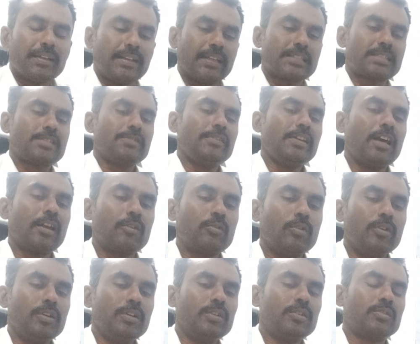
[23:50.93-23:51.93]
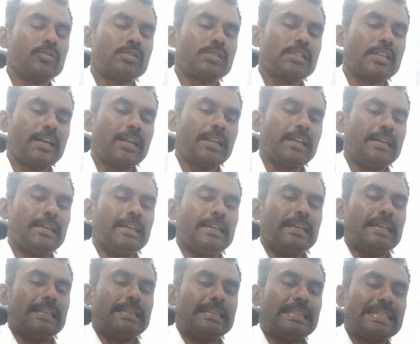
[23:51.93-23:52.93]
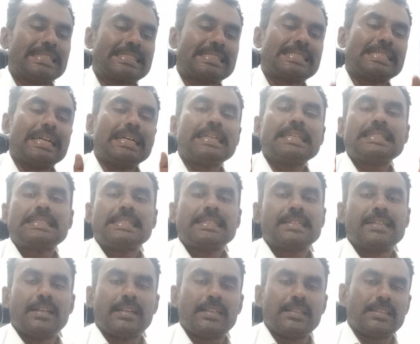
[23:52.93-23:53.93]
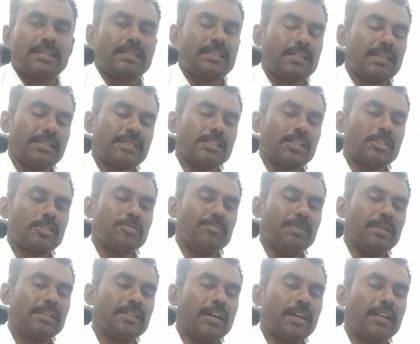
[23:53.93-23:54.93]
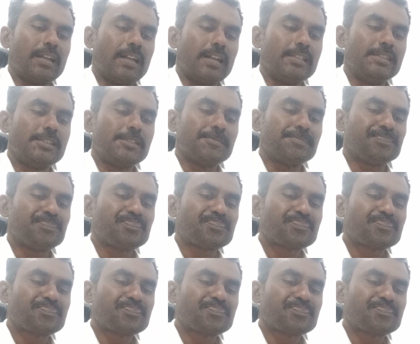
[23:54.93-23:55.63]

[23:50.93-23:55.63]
Next, we are going to share the statistical research methodology.